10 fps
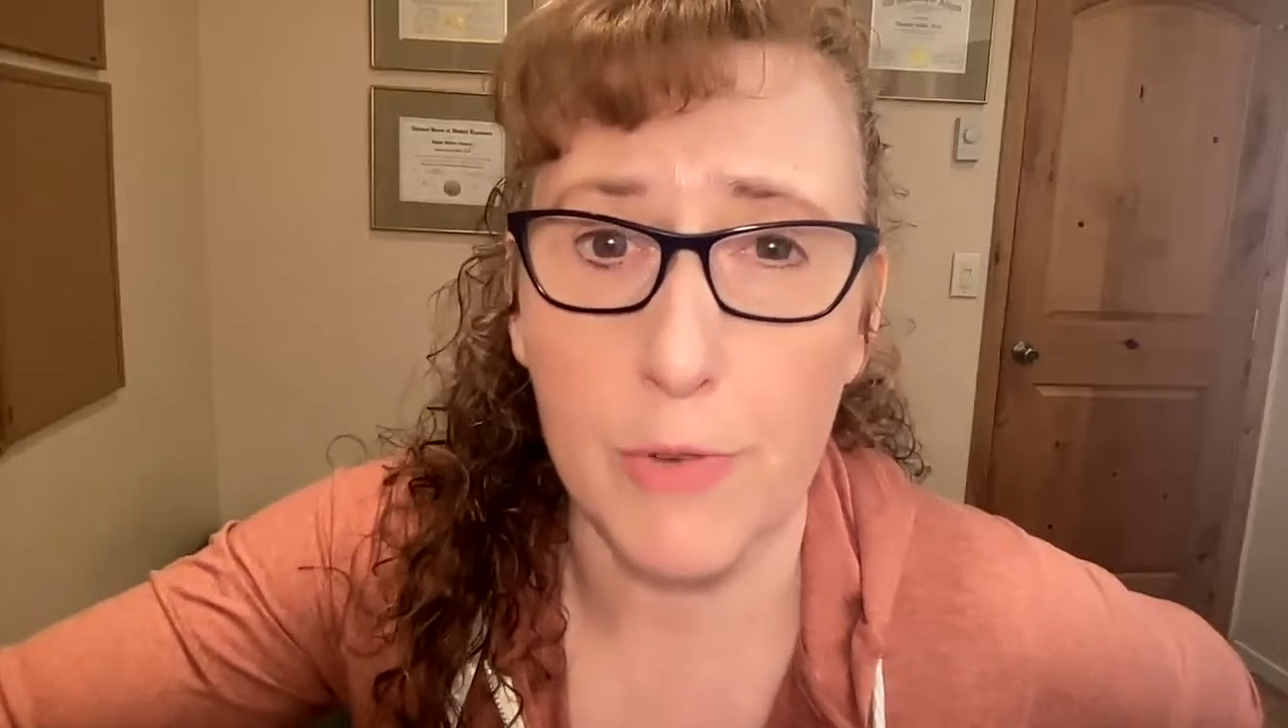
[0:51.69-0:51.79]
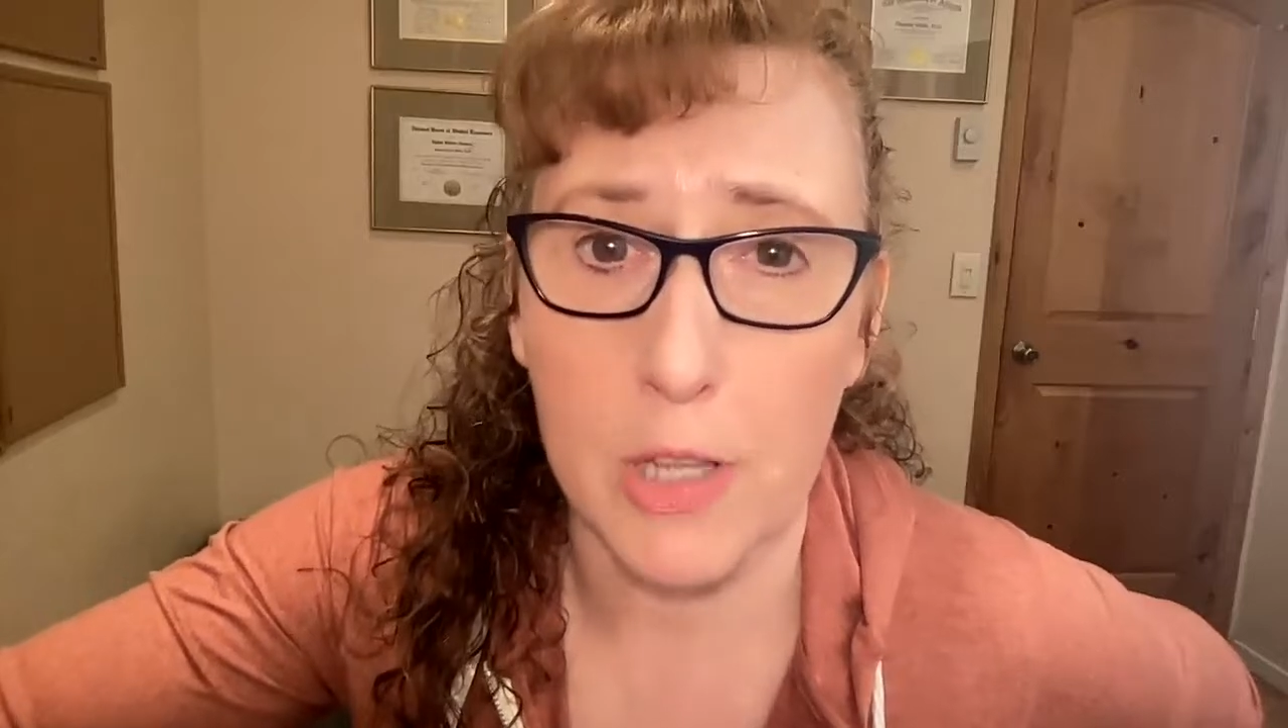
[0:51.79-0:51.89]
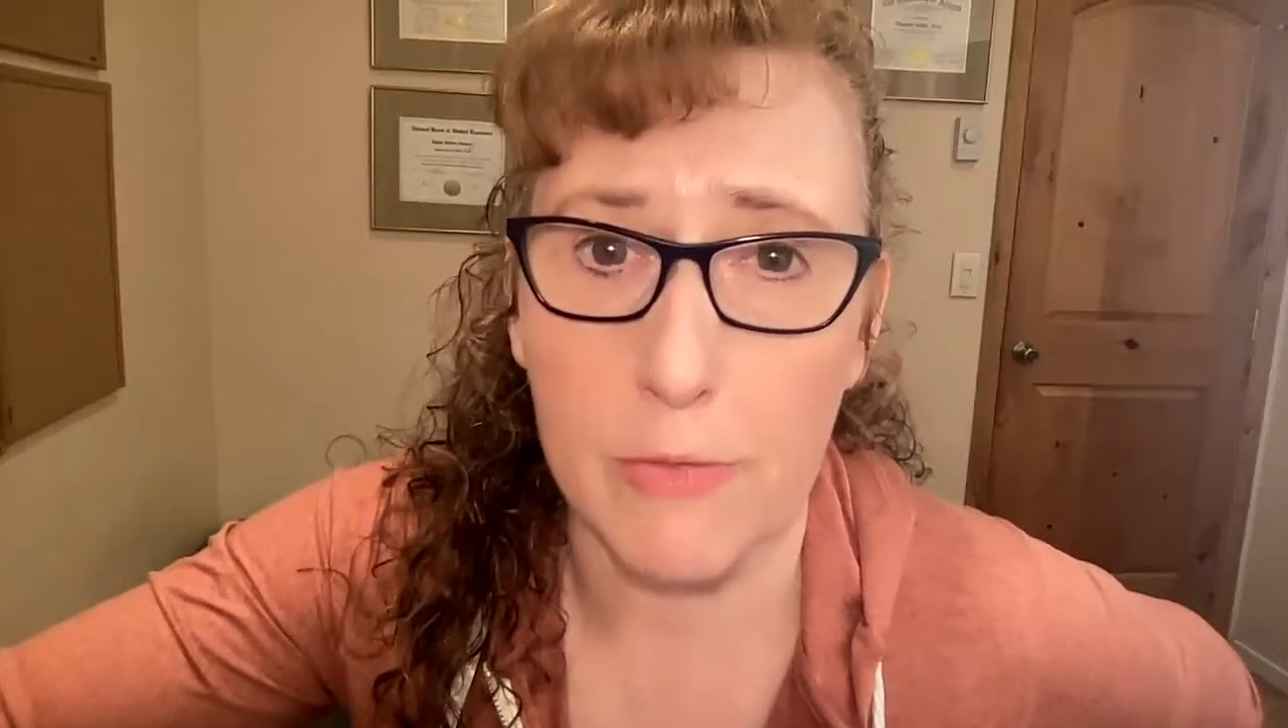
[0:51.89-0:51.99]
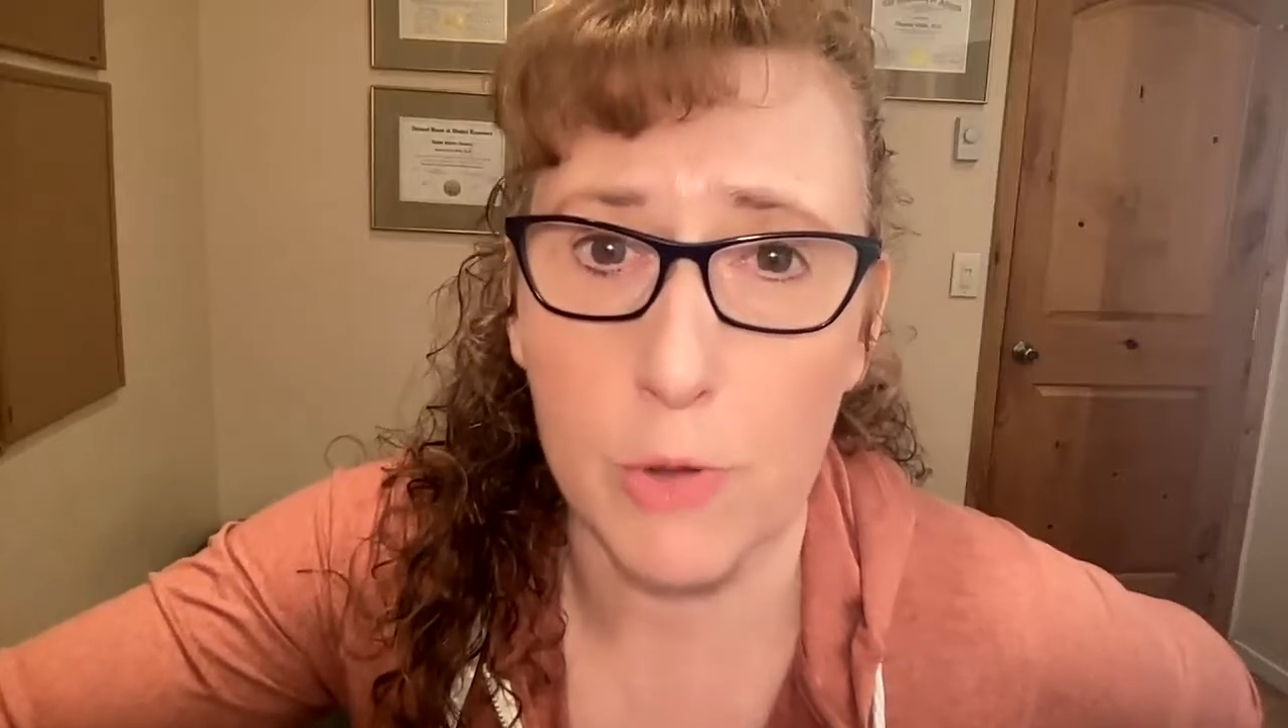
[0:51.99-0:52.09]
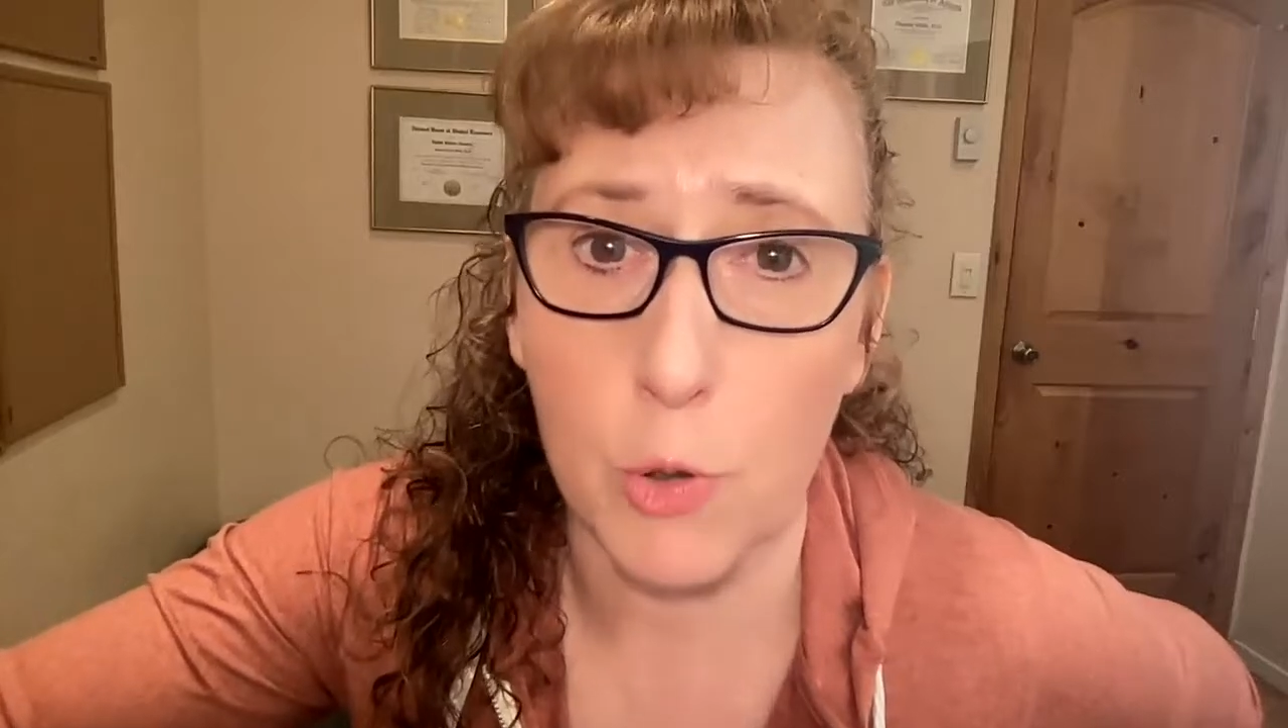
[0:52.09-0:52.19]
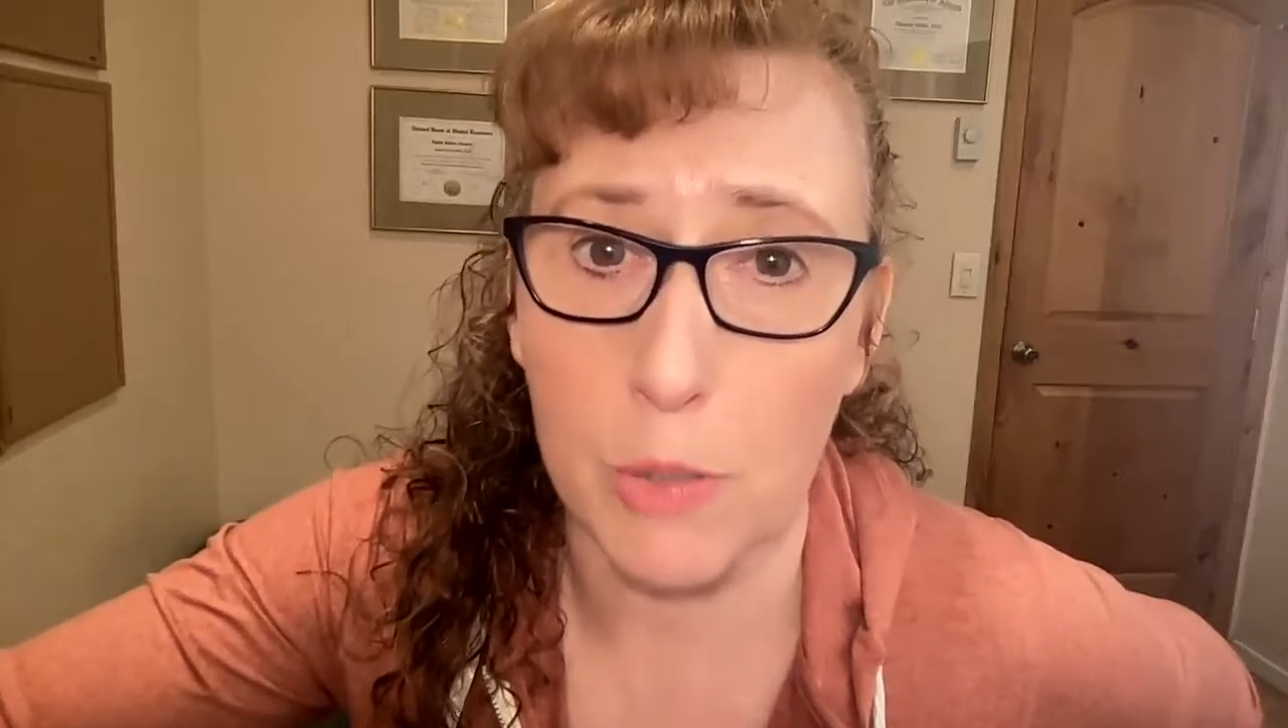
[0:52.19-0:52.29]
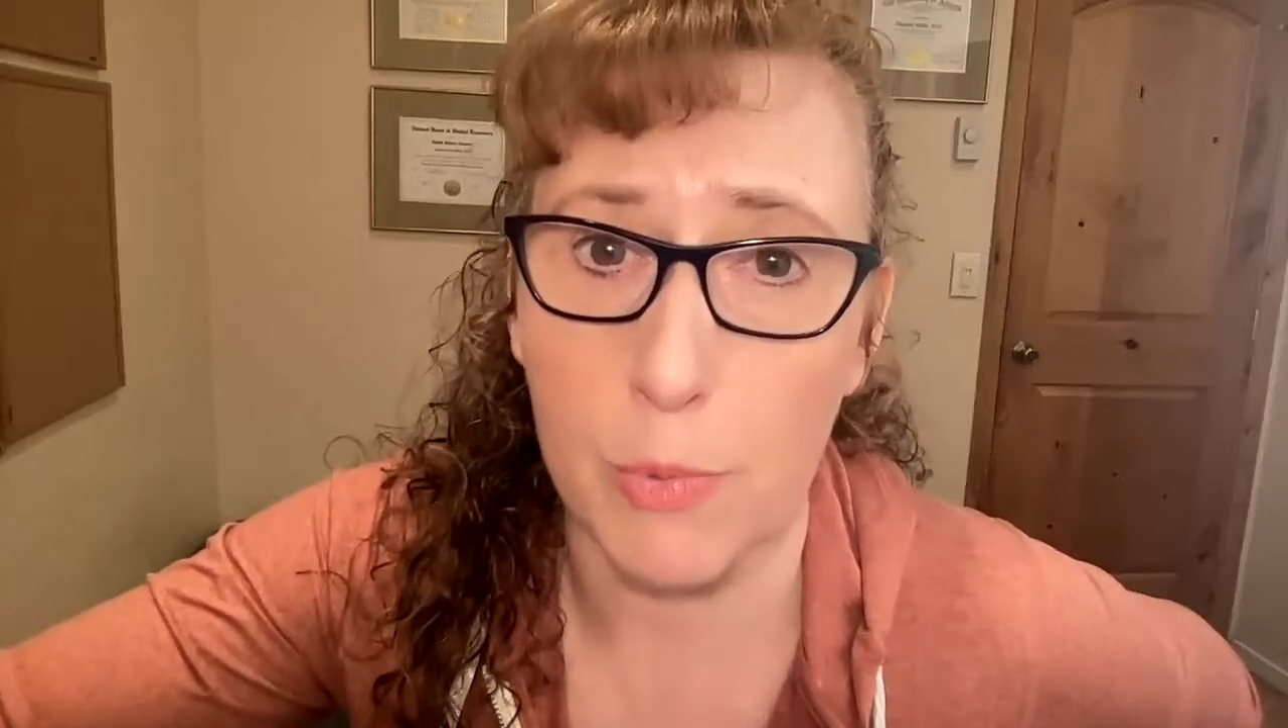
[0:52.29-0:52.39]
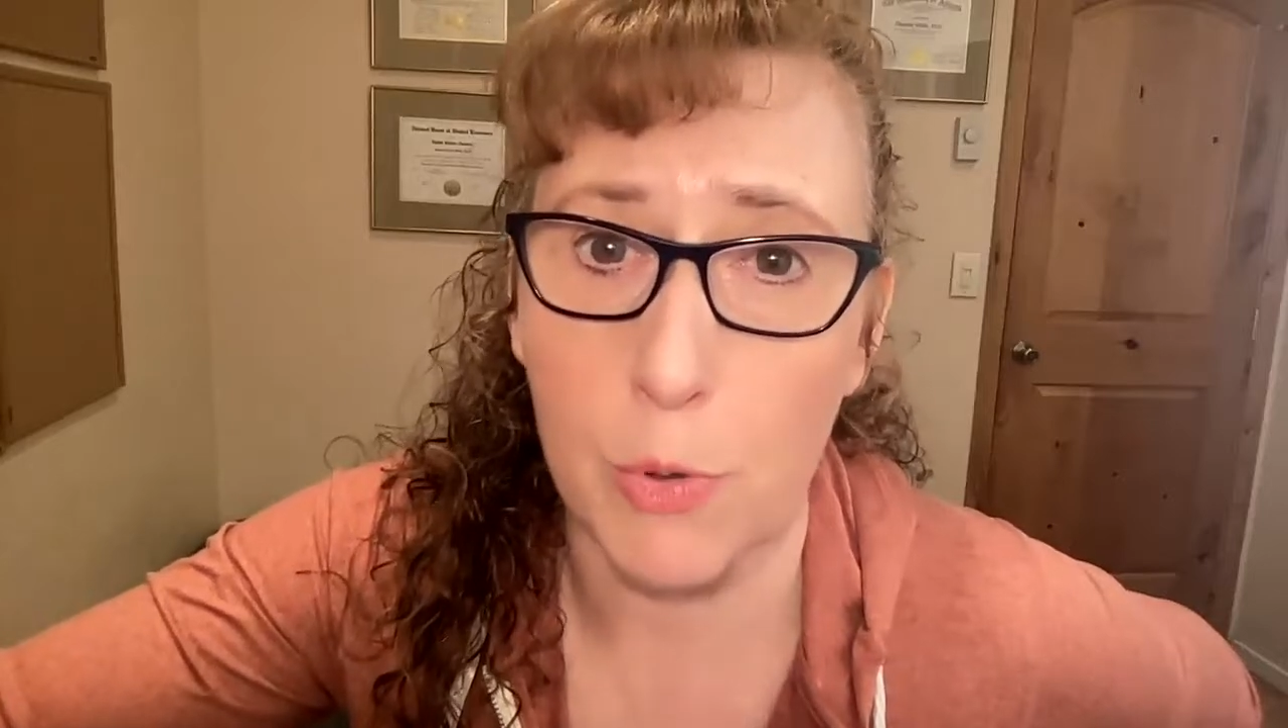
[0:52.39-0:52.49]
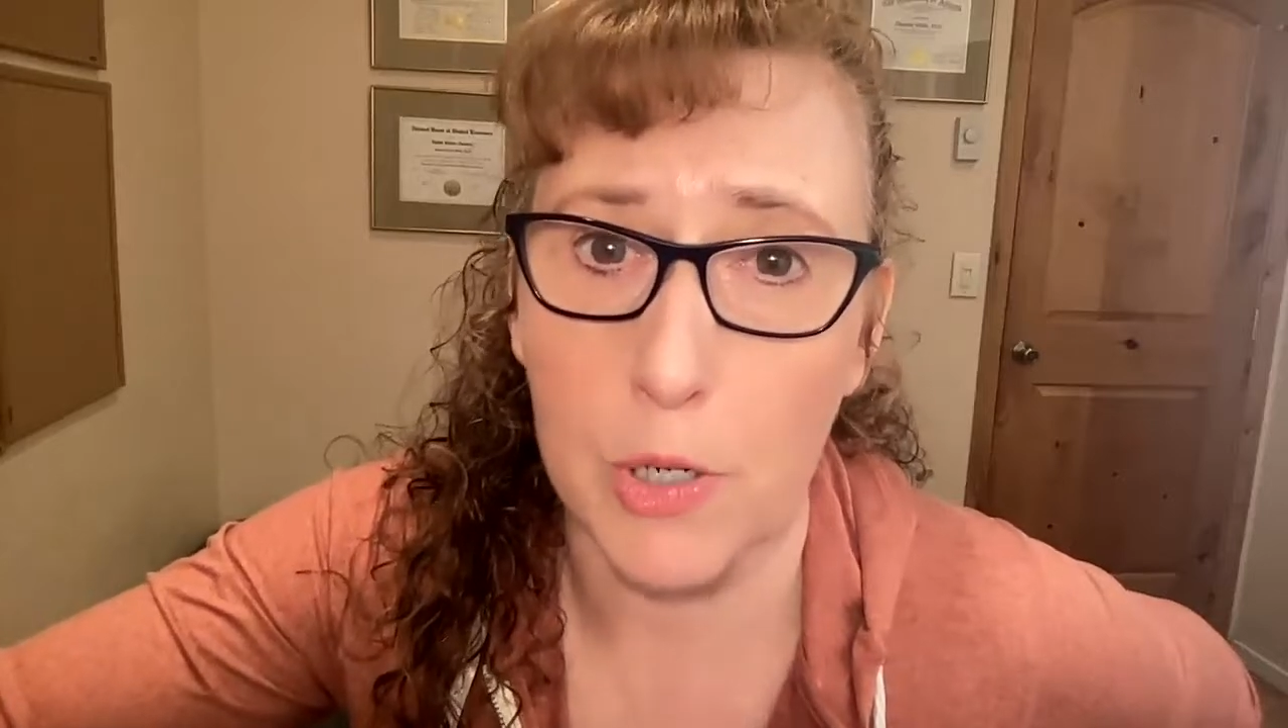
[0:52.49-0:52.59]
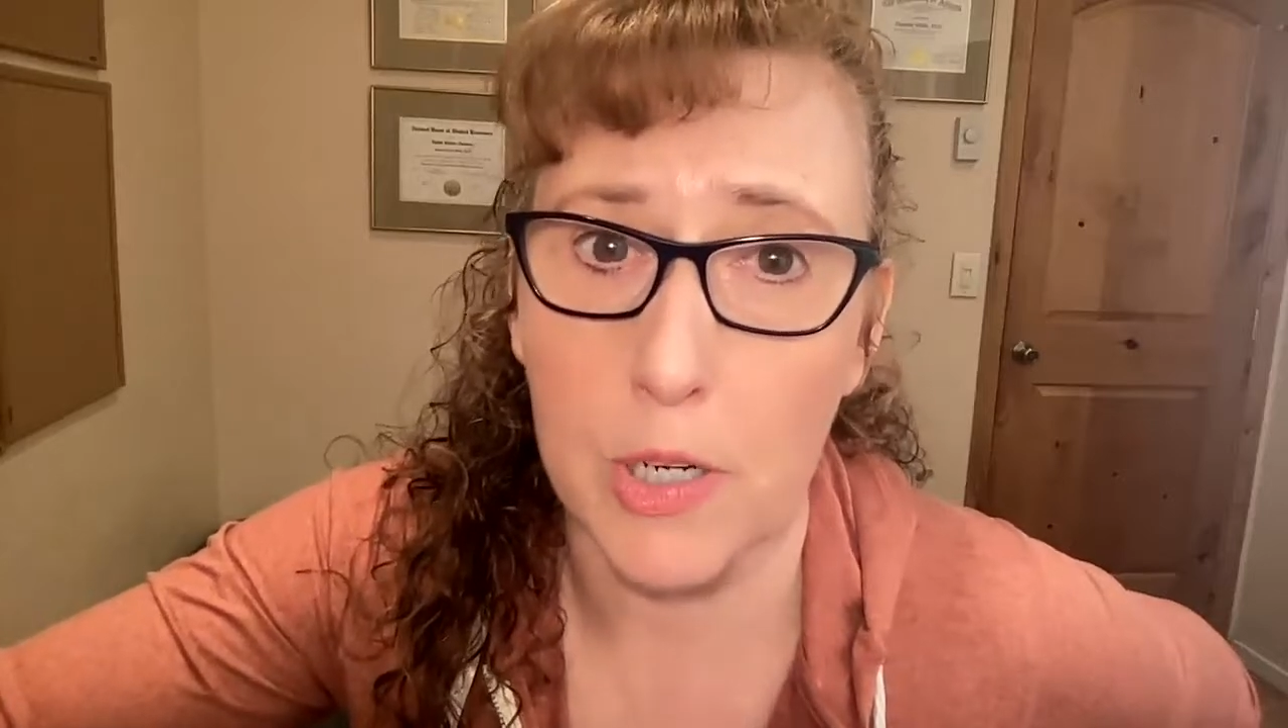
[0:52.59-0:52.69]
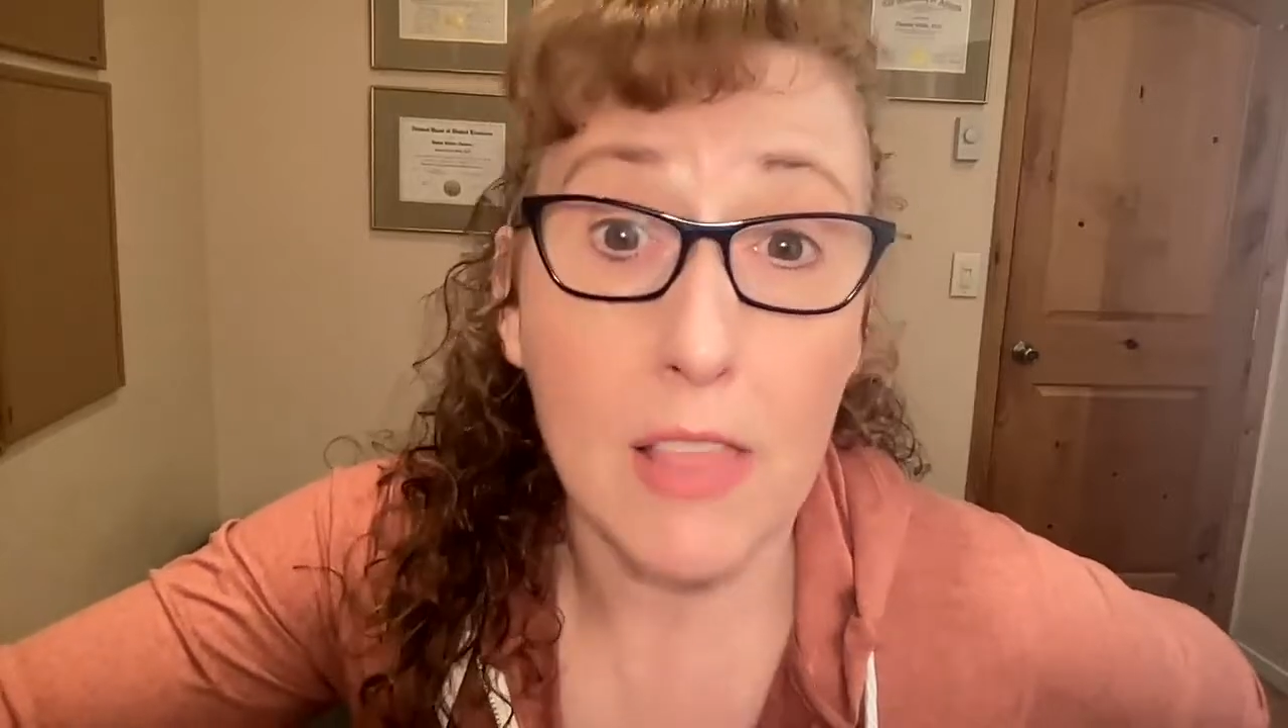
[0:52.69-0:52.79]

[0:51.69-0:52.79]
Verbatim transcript: in front of the Florida board.